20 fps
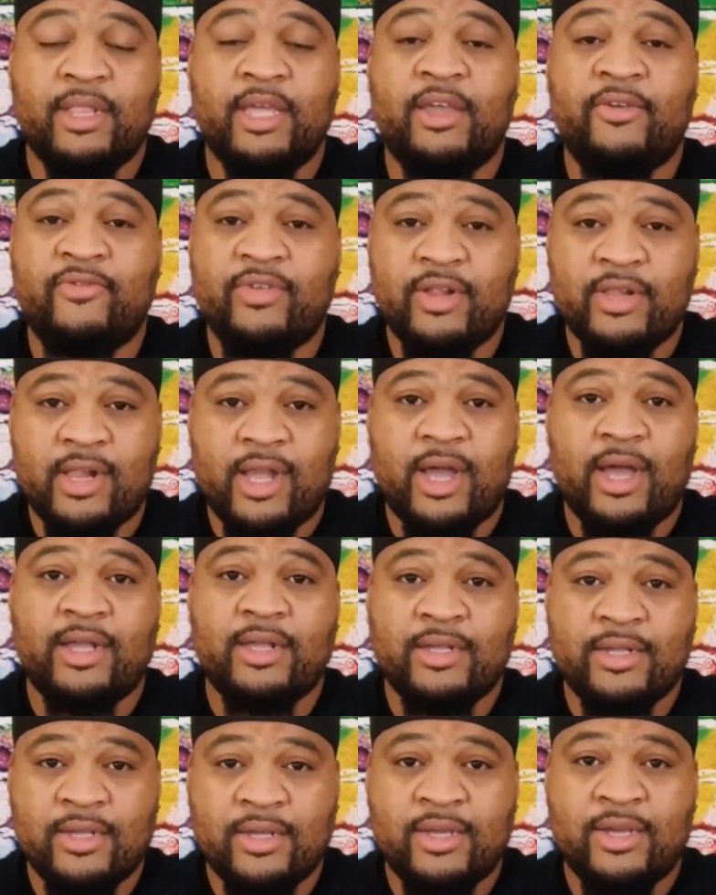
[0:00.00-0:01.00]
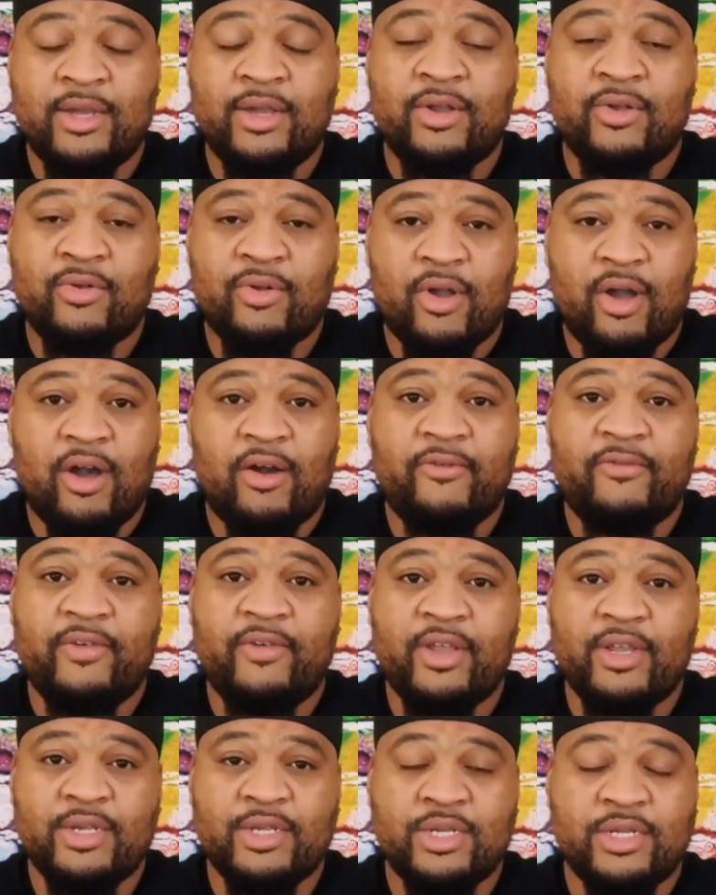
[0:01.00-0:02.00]
Believe it or not,
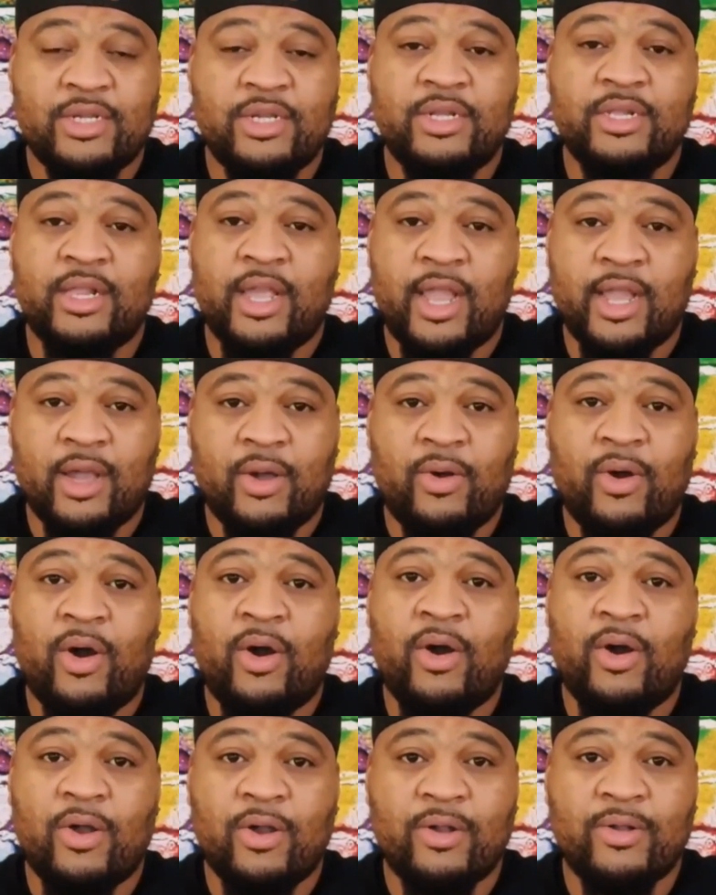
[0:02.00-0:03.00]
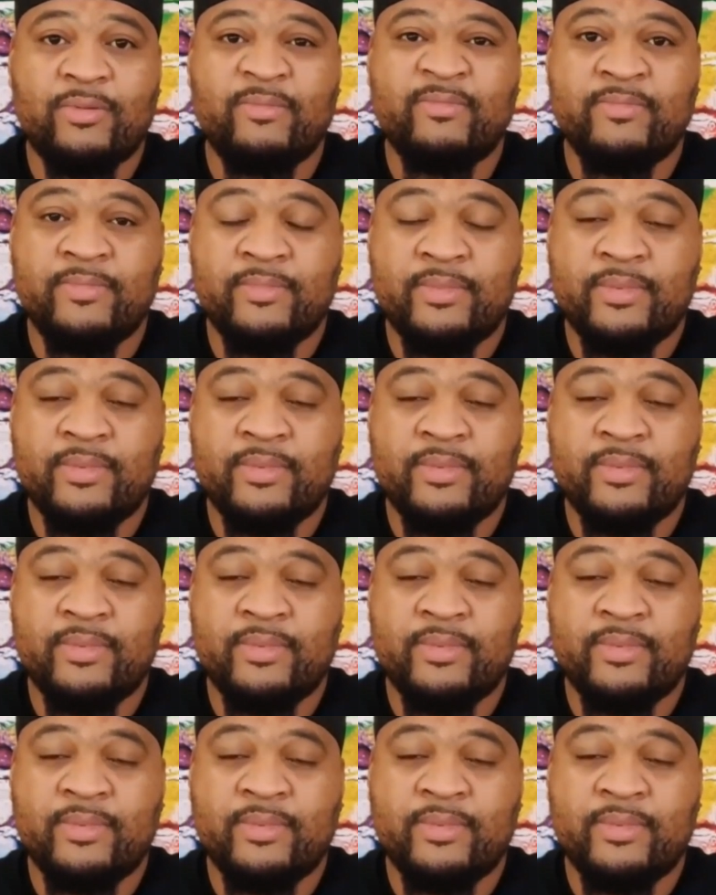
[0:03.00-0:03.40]
crawfish, they go hard.